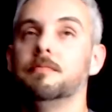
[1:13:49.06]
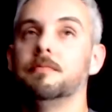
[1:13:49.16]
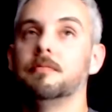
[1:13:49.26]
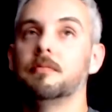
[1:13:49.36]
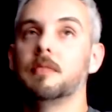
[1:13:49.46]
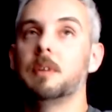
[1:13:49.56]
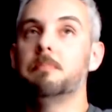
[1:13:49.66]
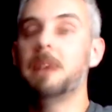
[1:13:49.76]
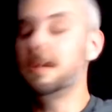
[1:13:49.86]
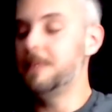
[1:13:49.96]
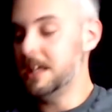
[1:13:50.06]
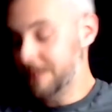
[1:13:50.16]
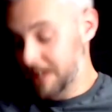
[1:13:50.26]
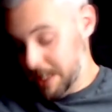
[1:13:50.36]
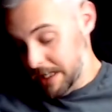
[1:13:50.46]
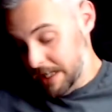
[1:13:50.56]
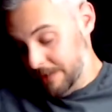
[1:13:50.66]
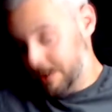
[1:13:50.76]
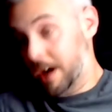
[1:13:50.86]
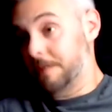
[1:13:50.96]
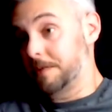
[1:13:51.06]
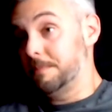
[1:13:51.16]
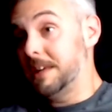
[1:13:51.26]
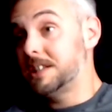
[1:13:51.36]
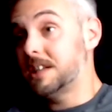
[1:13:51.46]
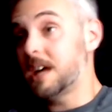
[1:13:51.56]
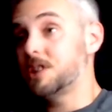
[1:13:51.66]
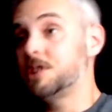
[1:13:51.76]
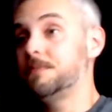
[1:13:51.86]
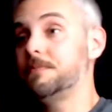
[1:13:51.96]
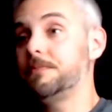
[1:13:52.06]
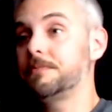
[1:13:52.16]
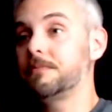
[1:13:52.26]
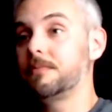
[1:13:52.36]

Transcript: Maybe the kind of the midsection.